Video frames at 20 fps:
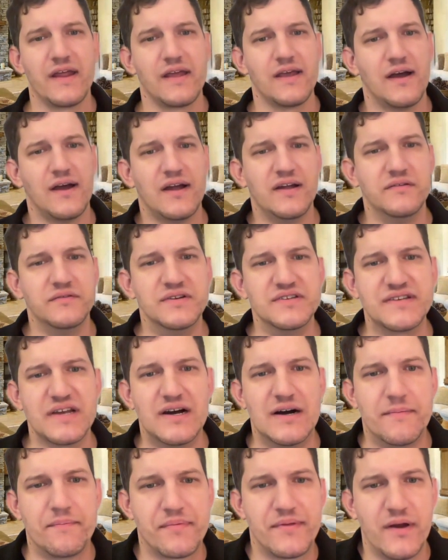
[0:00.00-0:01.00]
I was
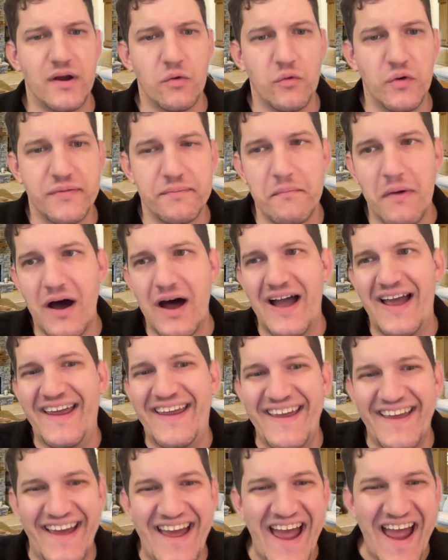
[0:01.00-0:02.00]
up there with
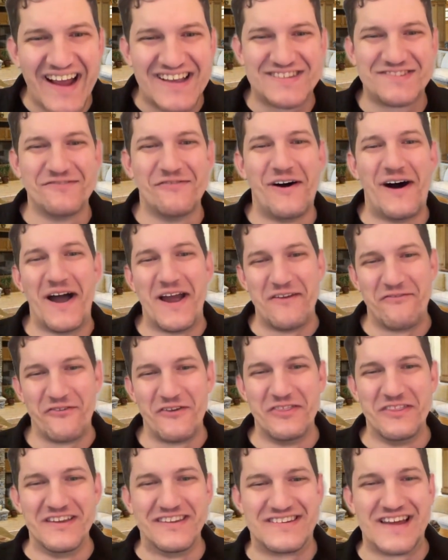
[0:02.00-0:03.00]
my ex-wife
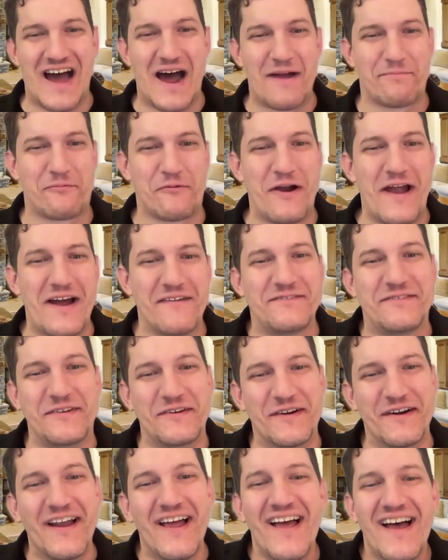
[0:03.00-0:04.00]
in the top
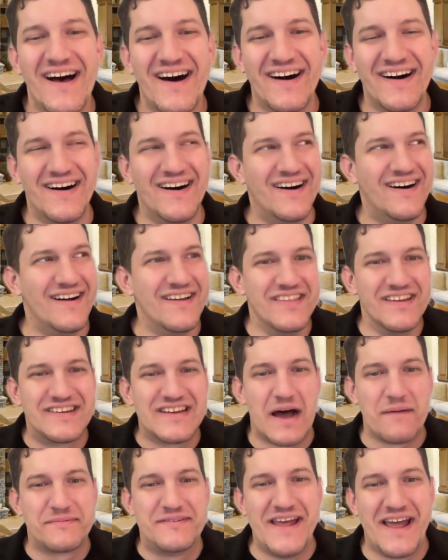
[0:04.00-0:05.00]
rafter, in the
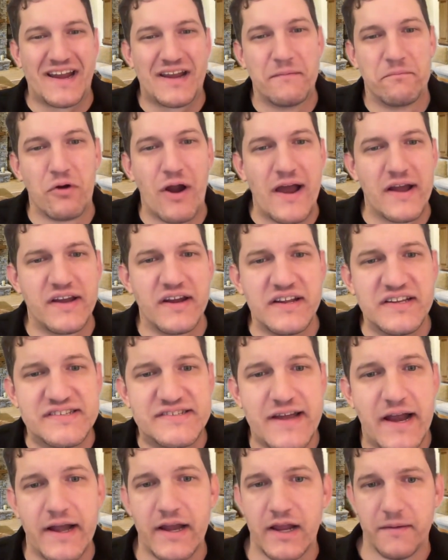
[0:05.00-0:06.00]
top deck of Bryant Denny
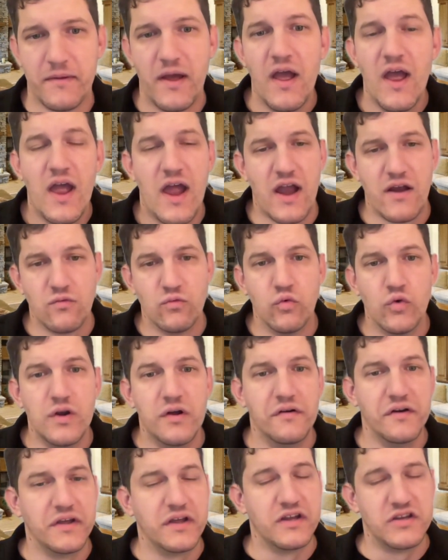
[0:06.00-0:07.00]
Stadium, and
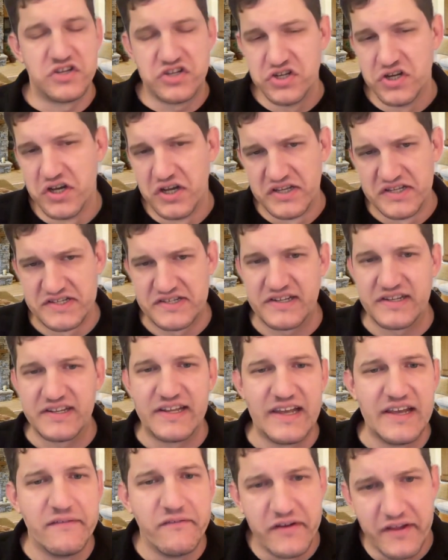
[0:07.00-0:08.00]
really just
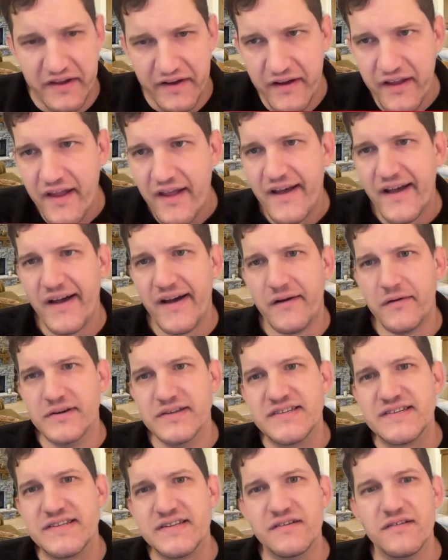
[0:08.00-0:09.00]
giving it. I
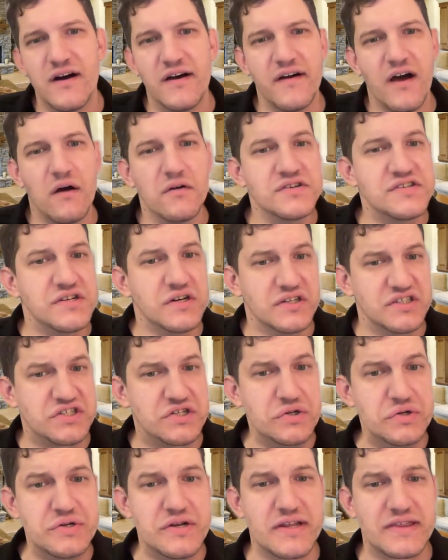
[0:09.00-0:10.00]
was still a
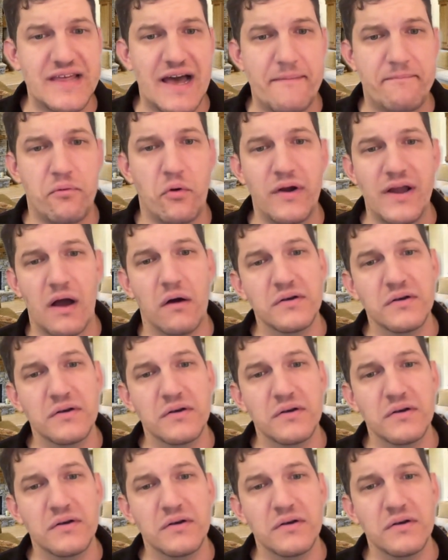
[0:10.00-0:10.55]
student at that point.